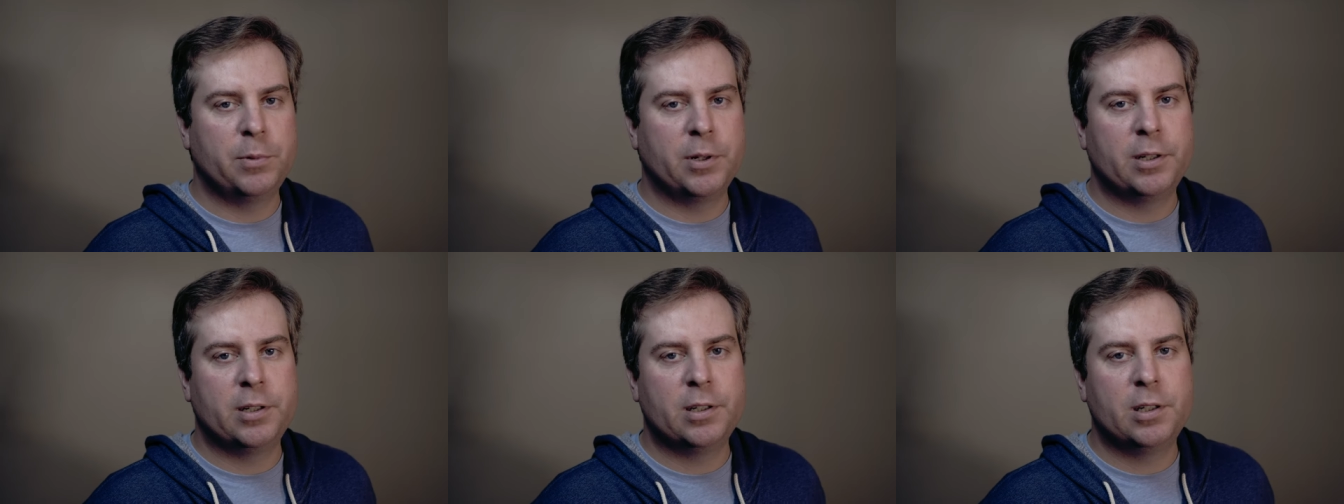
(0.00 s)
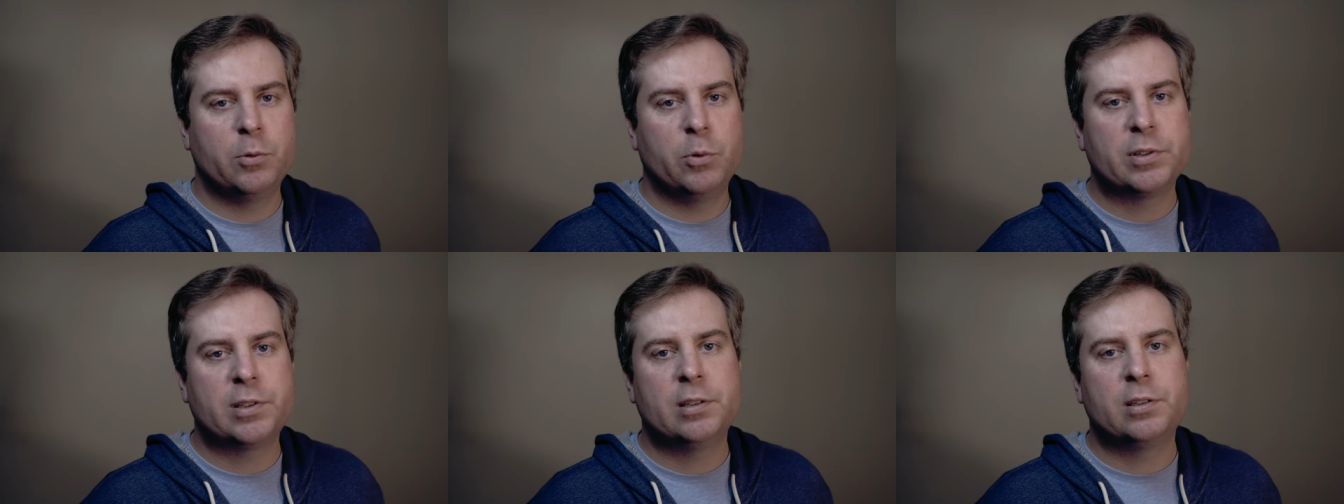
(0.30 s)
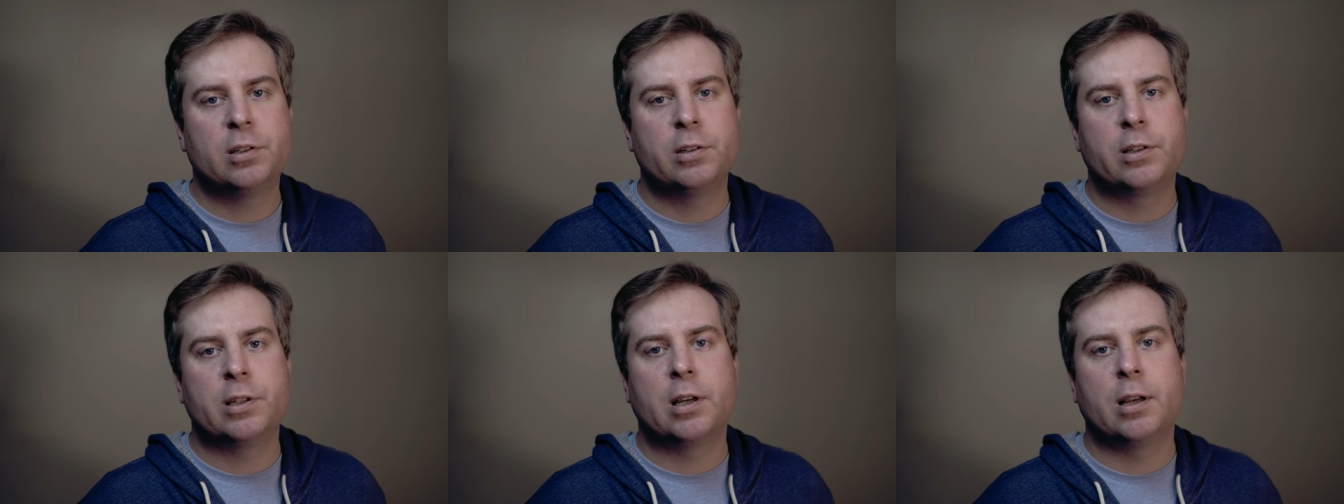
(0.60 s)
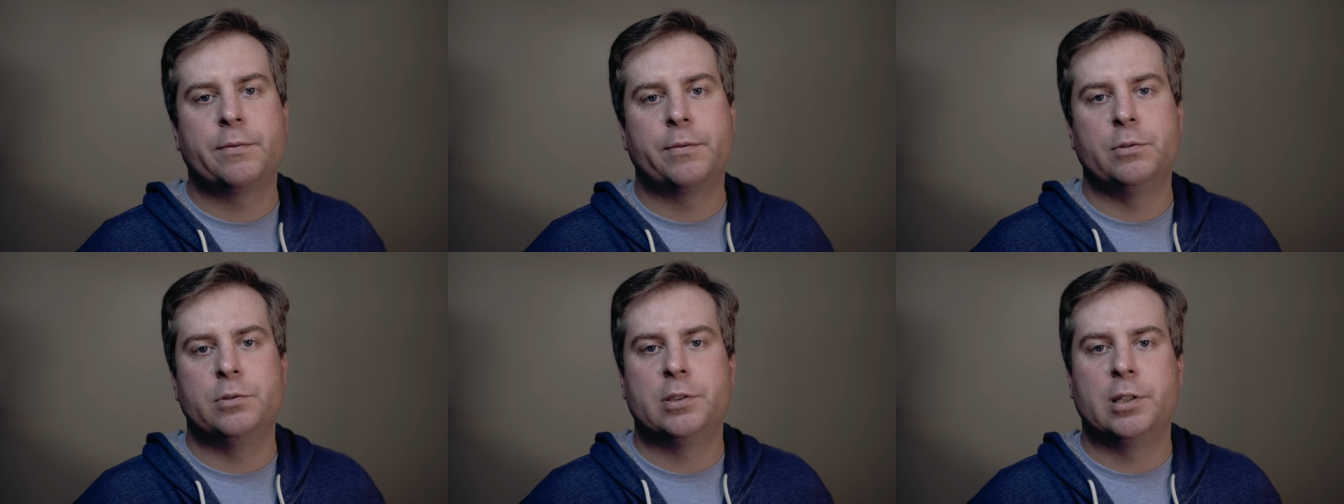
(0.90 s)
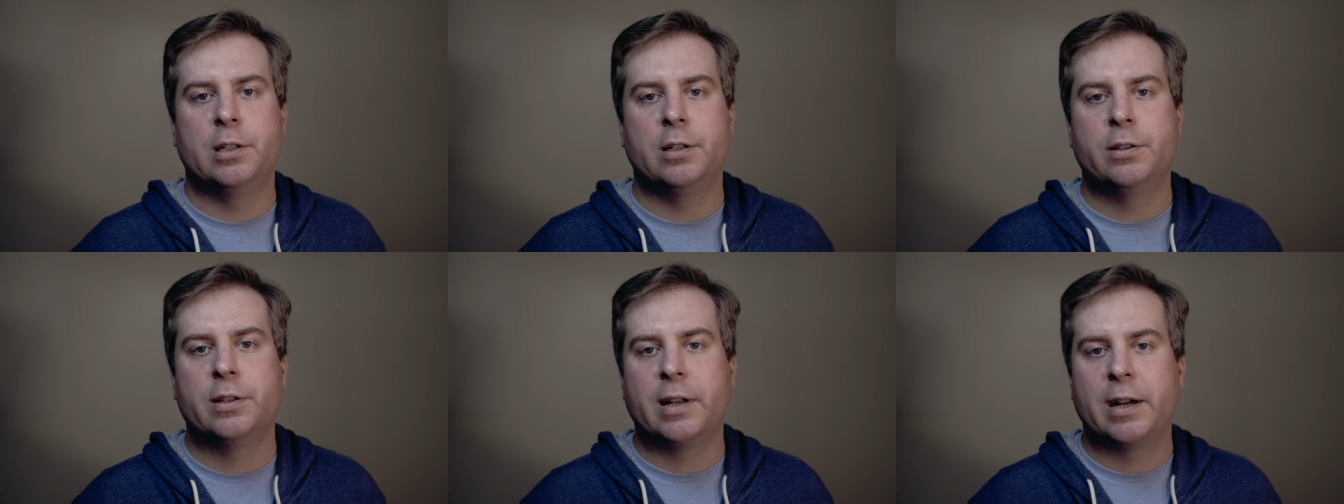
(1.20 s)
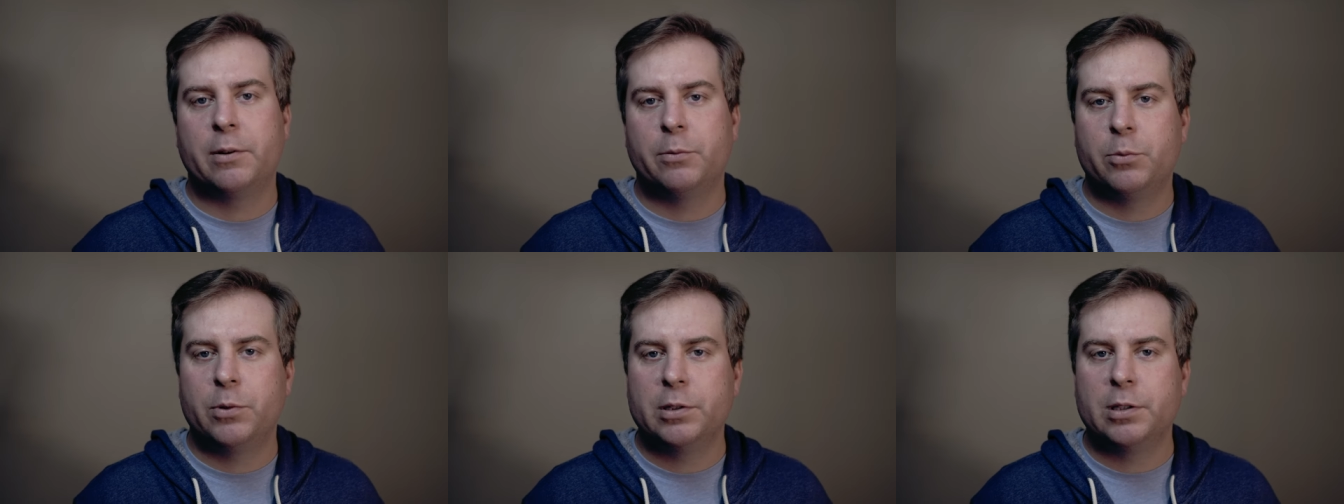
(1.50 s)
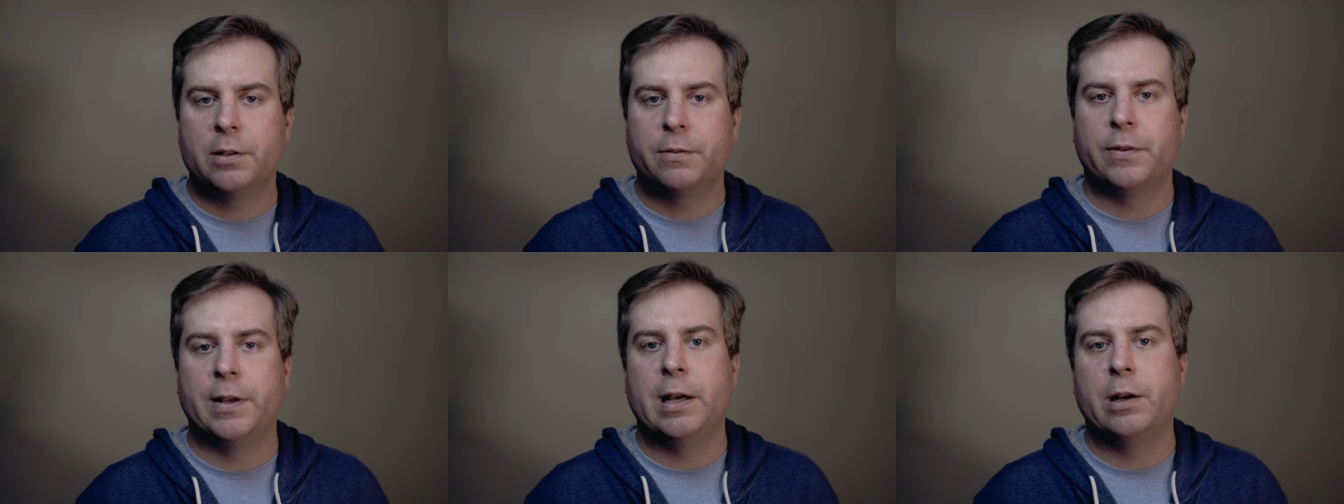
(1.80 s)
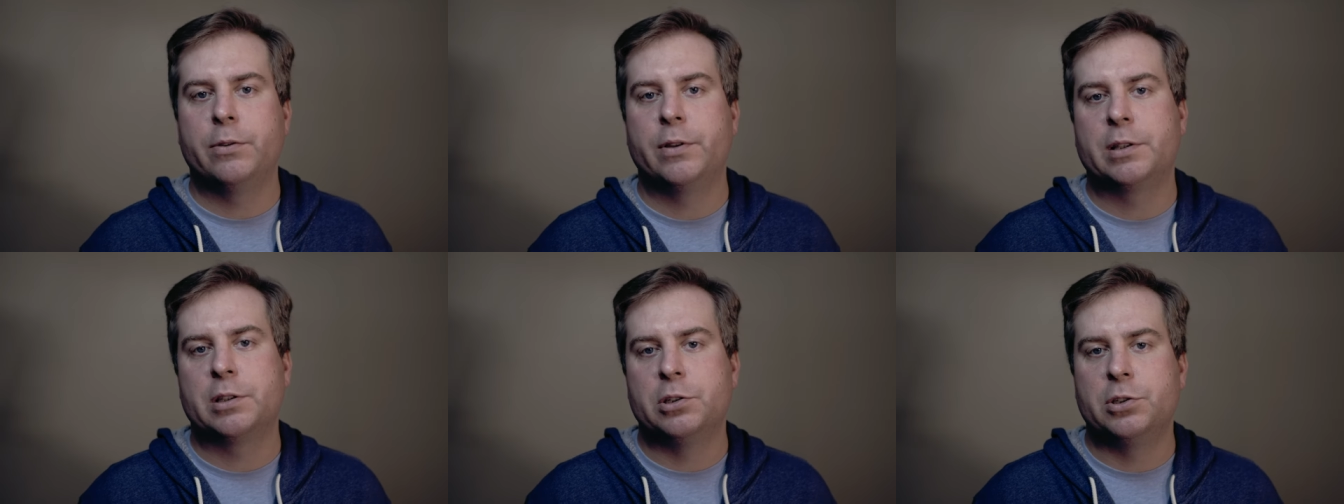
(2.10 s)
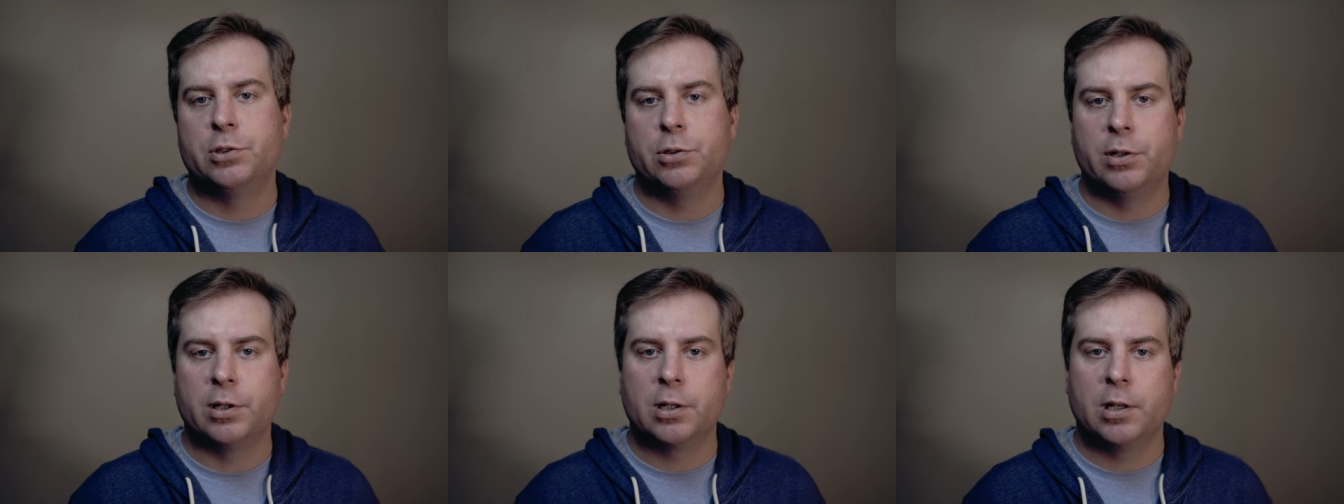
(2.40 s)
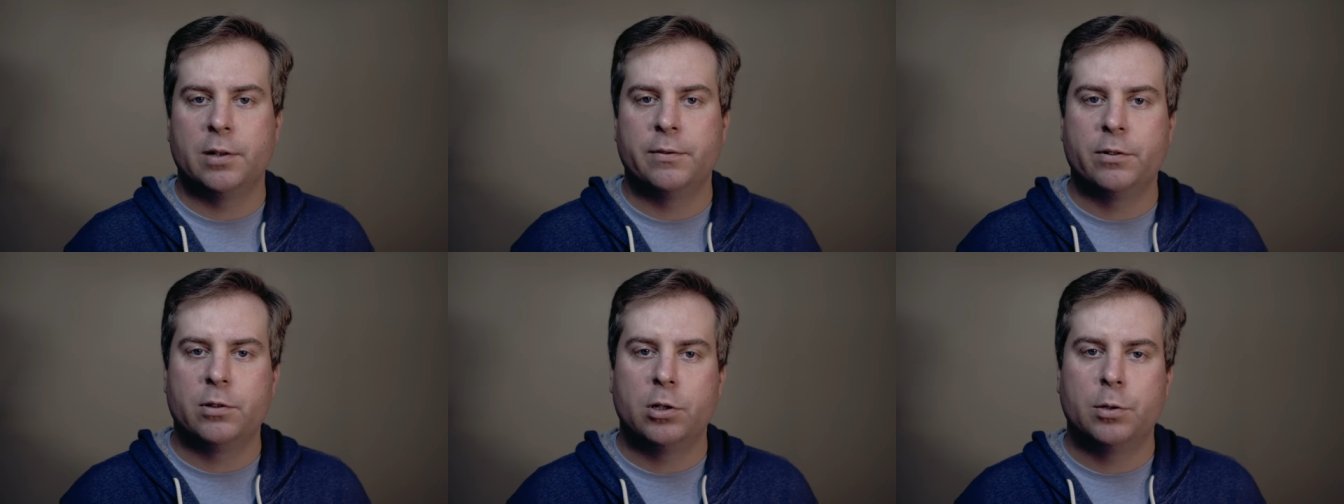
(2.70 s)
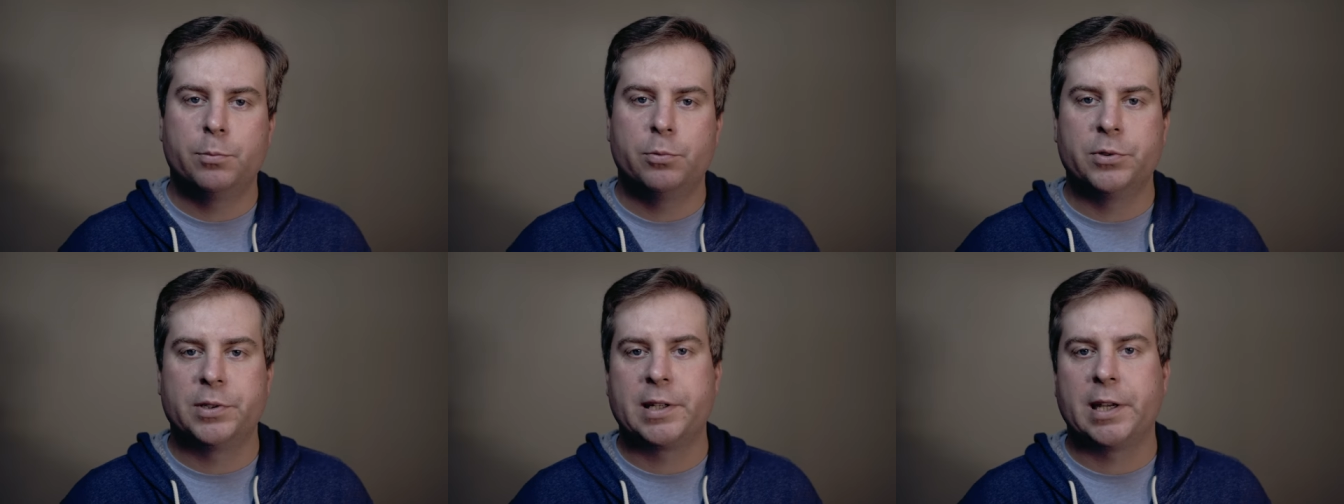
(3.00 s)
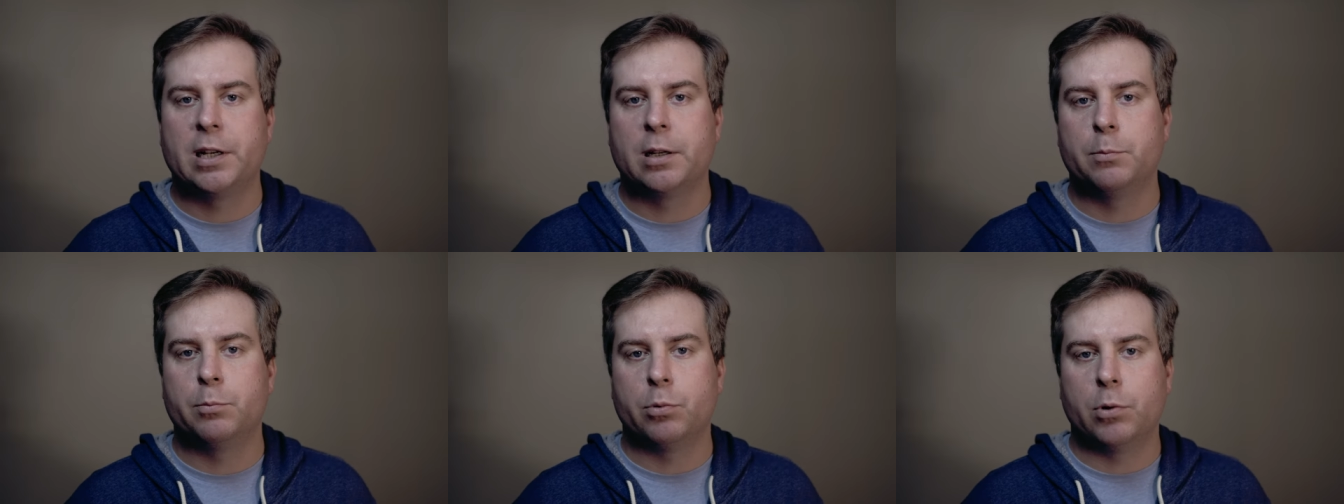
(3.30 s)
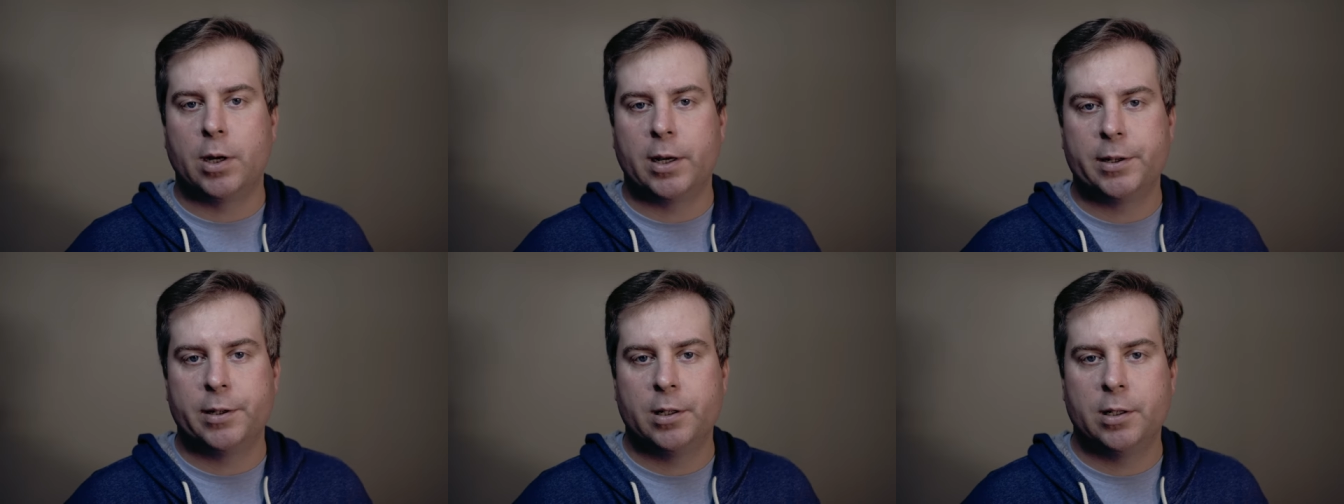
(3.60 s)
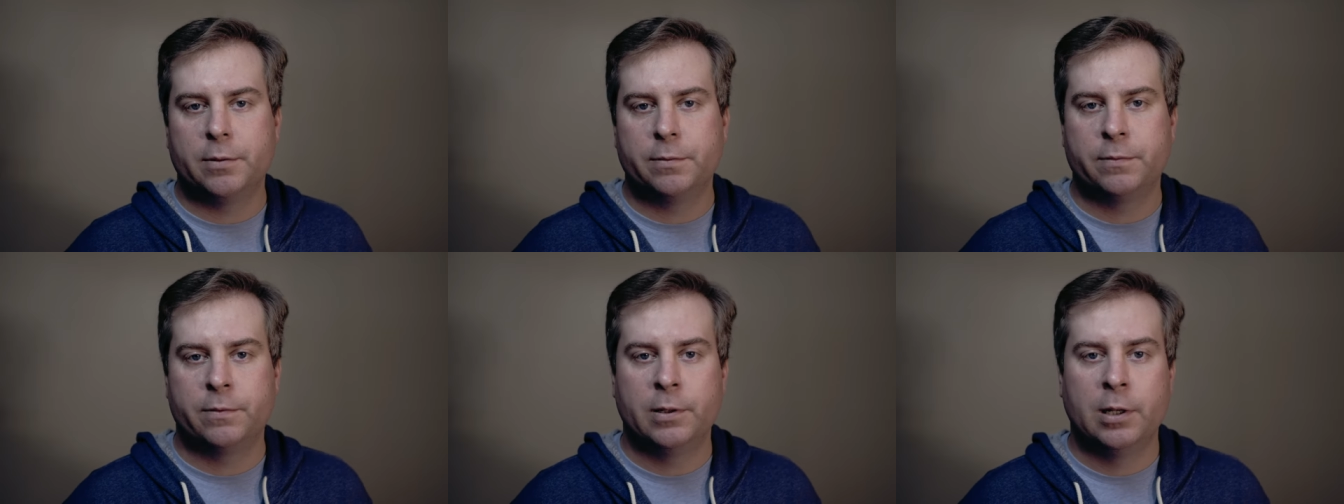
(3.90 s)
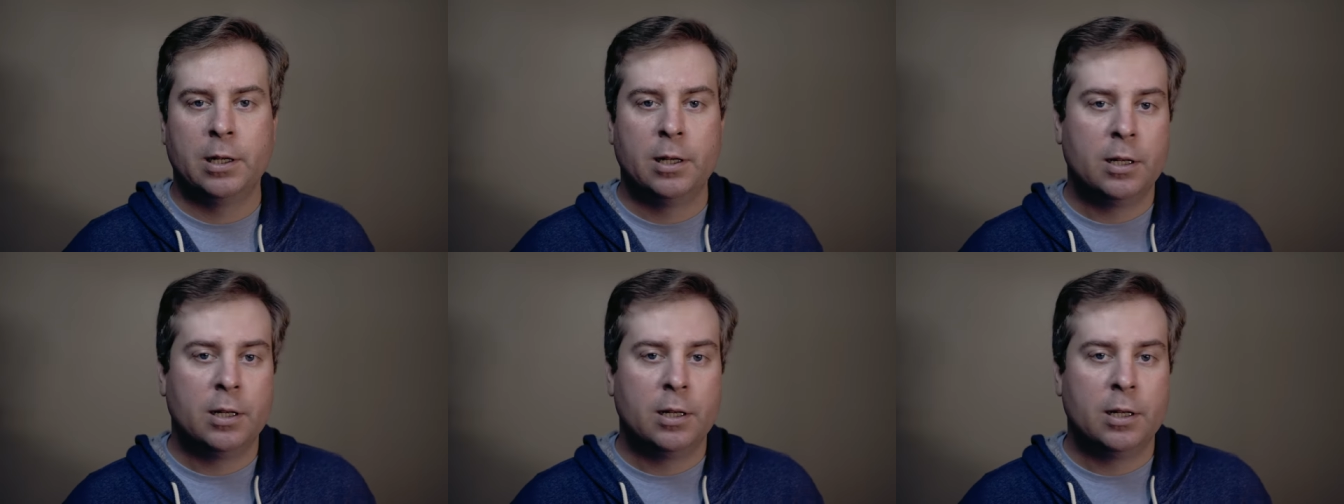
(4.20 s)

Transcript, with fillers: but it wasn't until the iPhone 10 that I really found that the shooting envelope was getting broad enough